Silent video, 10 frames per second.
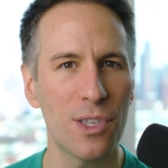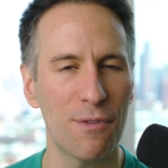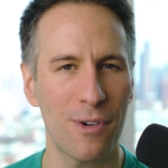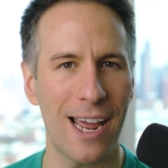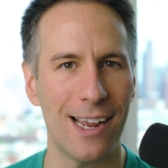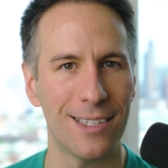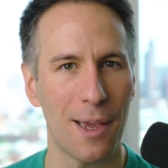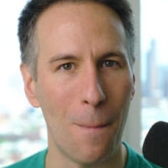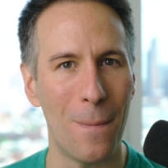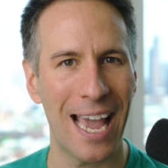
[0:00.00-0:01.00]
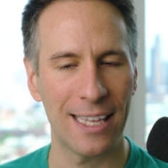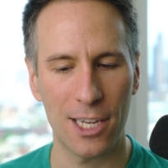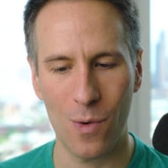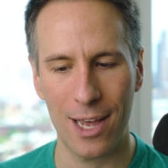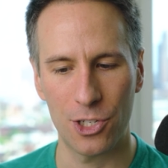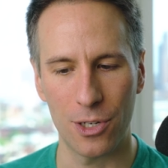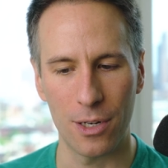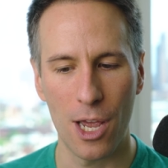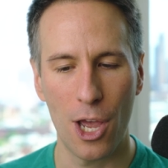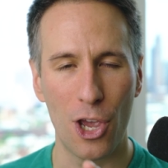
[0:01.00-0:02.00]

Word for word: the phrase beg the question,